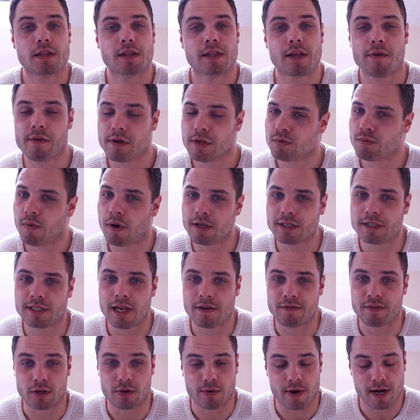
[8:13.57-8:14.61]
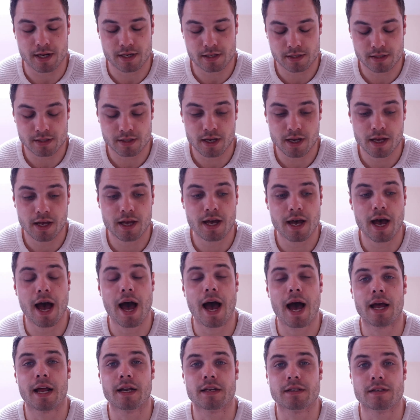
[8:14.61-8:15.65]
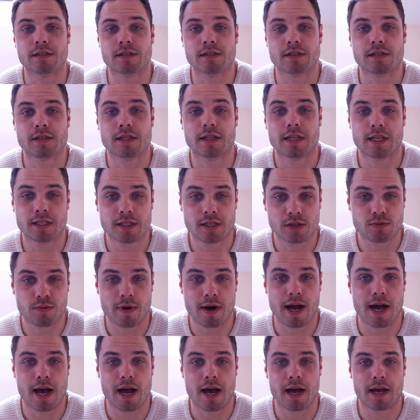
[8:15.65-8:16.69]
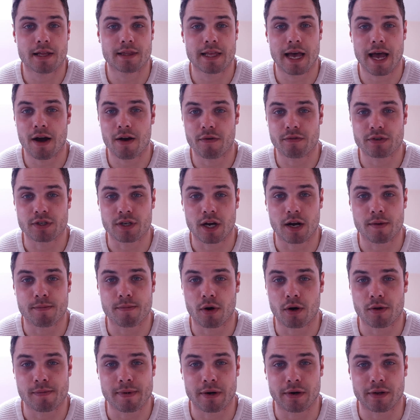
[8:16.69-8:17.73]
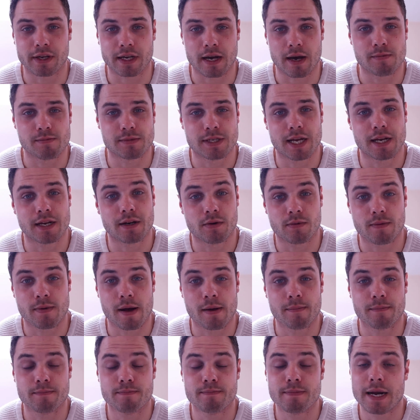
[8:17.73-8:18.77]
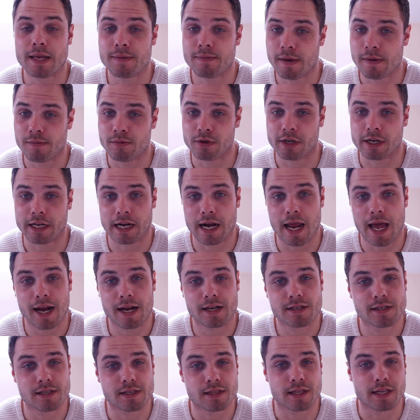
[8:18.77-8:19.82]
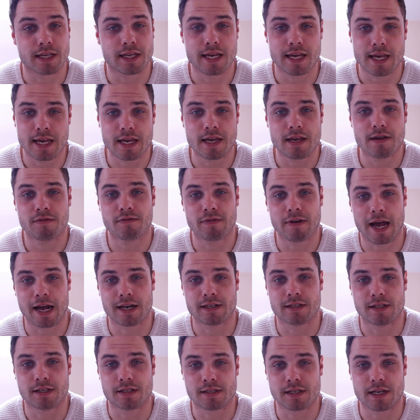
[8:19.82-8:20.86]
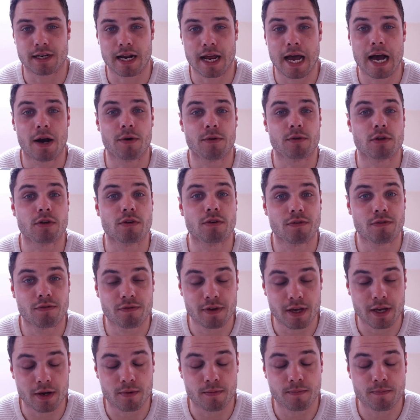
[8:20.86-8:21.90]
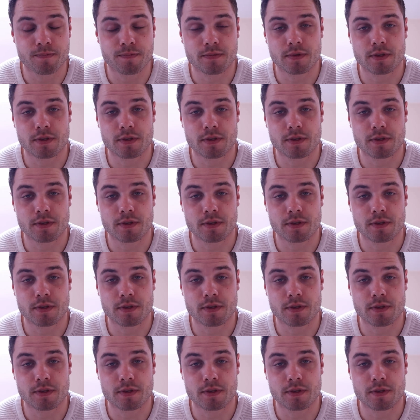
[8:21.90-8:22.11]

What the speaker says: There is one saving grace, and this is where the health side of bodybuilding comes in, and where many people neglect the key factors in how you feel.